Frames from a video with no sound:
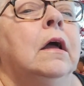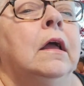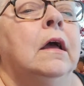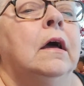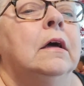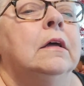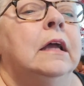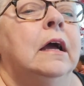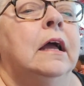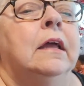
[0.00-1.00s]
And
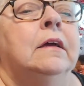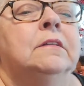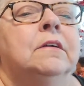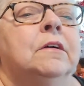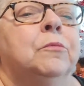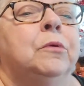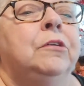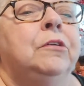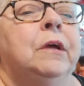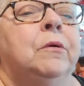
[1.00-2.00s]
yeah, and the
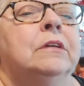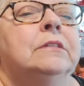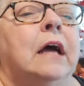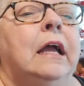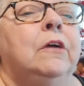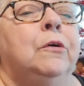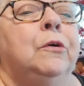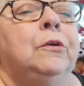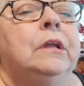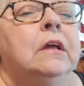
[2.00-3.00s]
weird thing was I
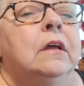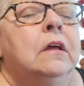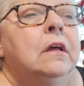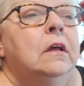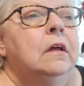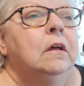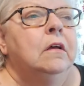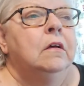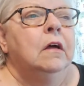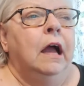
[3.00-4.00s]
heard
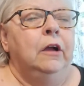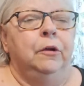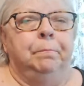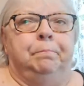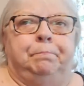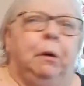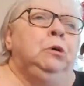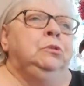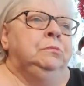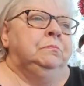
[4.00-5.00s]
I heard
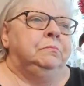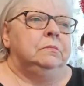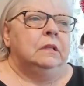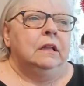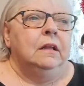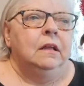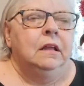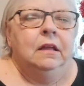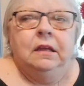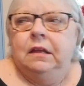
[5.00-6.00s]
boom
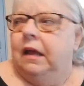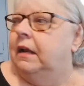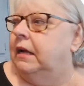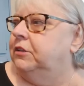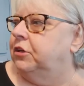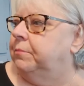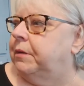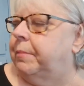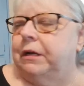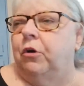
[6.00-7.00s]
and I jumped
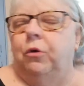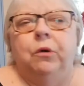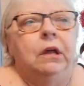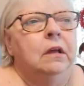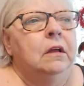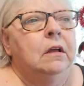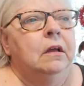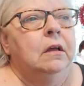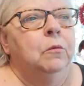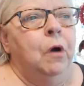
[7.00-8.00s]
up, I go,
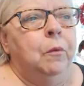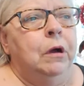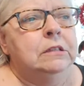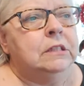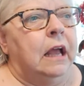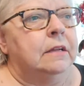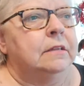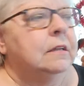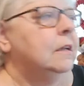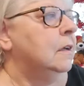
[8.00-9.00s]
What was
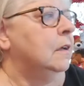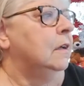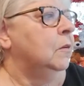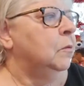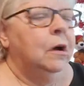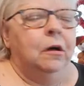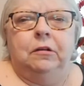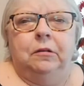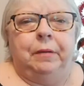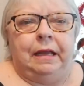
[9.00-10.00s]
that?
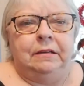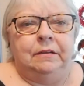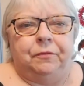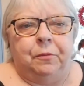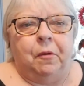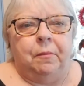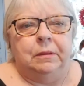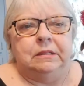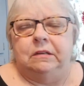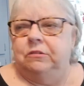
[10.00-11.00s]
Well, Bandit for a
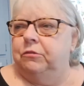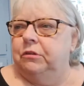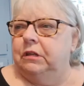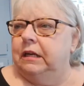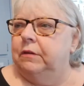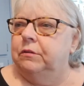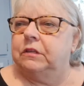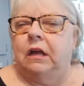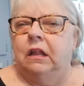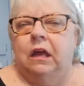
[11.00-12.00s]
moment didn't really he was
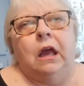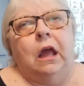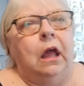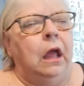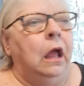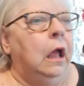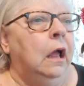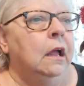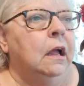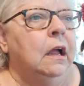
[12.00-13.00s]
kinda like
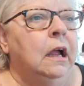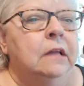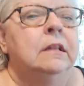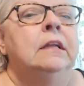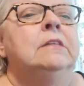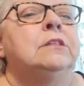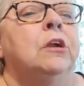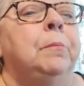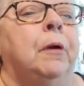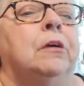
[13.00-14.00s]
uh and then he
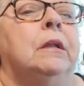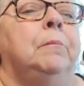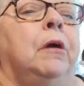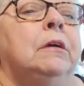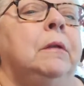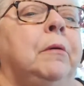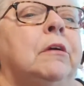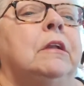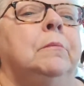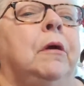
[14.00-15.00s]
started barking and barking and
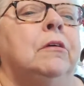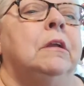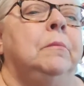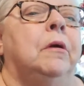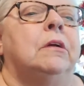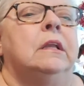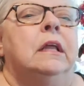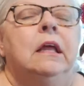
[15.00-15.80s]
barking and barking and barking.